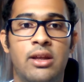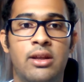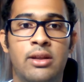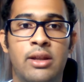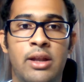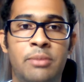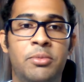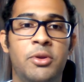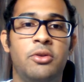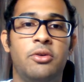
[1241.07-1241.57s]

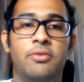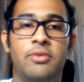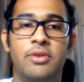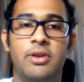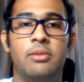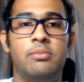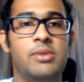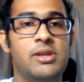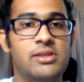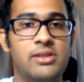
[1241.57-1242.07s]
Let me know if it
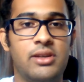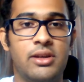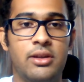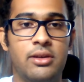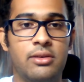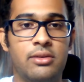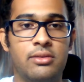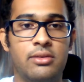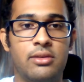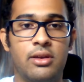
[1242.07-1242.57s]
helped. Basically,
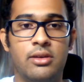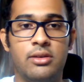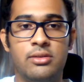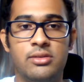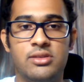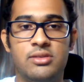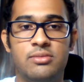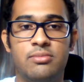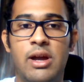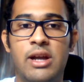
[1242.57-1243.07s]

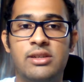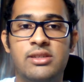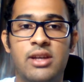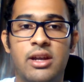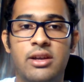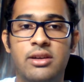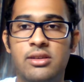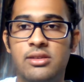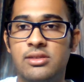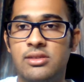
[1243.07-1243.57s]
this is Mad
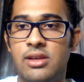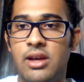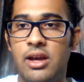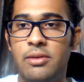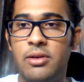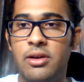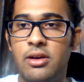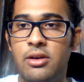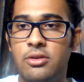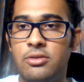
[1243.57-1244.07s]
Scientist
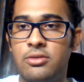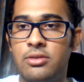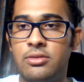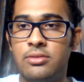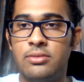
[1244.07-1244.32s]
signing out.